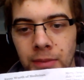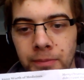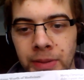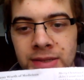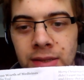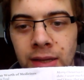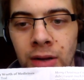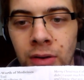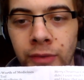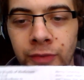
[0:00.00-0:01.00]
Basically, I
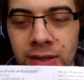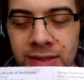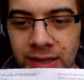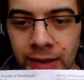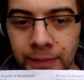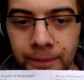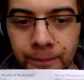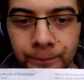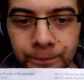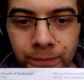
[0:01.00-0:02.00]
don't know if you can see it.
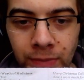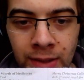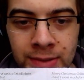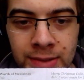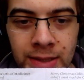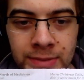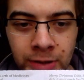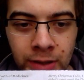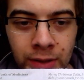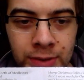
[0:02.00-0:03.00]
It says,
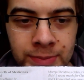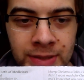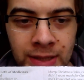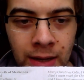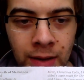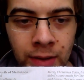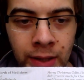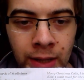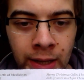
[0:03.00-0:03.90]
Merry Christmas, Colin.